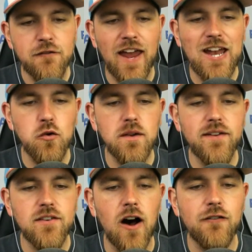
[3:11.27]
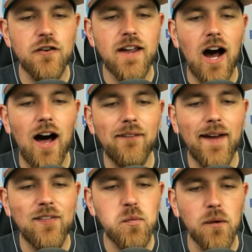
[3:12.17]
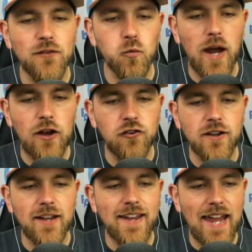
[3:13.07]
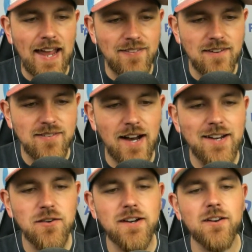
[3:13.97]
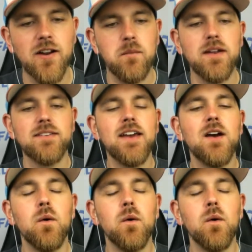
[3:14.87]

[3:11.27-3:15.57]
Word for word: FanDuel is offering online sports wagering in Kansas under an agreement